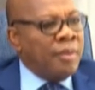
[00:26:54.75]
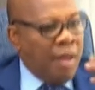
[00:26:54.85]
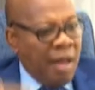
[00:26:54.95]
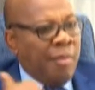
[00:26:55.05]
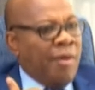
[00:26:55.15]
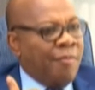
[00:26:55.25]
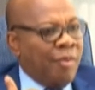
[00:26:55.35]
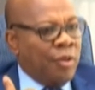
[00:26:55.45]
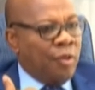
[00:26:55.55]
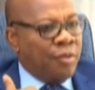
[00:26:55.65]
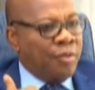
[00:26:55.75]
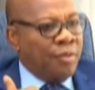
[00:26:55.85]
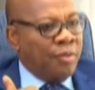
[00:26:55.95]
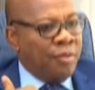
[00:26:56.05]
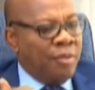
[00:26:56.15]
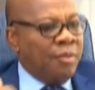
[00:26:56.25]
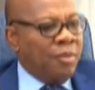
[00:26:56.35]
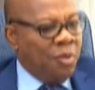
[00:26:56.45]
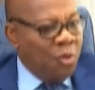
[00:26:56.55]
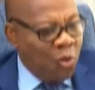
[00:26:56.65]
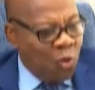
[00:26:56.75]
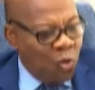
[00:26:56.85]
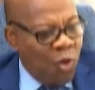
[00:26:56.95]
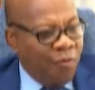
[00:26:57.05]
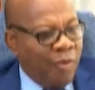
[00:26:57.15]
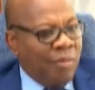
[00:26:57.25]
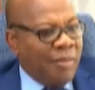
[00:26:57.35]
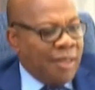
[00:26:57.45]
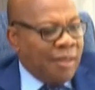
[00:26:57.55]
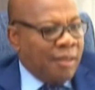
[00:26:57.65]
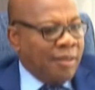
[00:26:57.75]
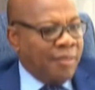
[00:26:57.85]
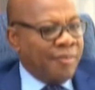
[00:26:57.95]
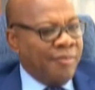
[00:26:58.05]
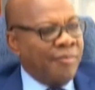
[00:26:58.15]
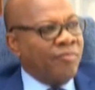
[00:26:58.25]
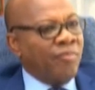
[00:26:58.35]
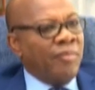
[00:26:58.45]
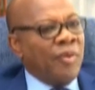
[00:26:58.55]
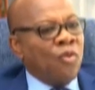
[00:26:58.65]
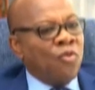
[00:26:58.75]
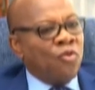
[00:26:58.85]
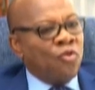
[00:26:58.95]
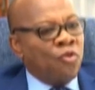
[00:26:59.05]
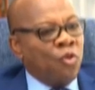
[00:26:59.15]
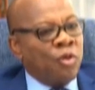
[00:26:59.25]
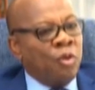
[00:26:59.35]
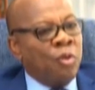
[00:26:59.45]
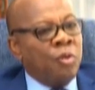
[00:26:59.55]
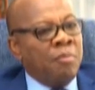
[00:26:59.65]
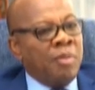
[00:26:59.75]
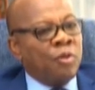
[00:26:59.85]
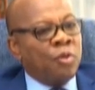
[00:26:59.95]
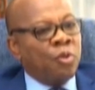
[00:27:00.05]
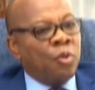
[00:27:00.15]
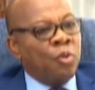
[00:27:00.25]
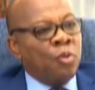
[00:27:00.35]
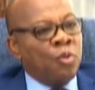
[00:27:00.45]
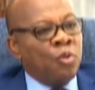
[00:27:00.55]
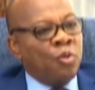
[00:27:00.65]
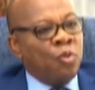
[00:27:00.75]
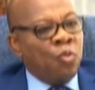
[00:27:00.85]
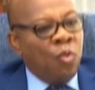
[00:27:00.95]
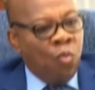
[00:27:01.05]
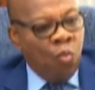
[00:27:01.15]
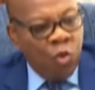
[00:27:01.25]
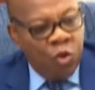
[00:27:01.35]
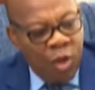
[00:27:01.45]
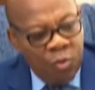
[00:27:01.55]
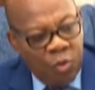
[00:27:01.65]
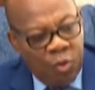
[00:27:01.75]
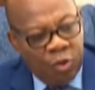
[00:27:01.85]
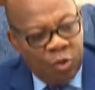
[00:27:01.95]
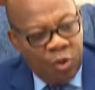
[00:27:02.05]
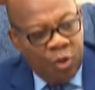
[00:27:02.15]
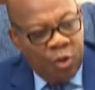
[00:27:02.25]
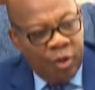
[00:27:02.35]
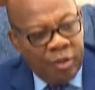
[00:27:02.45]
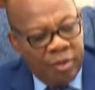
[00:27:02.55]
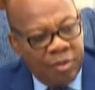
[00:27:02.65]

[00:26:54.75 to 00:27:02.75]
I'm I'm from the north, you are from Niger Delta, so you say, oh, so you want all your oil.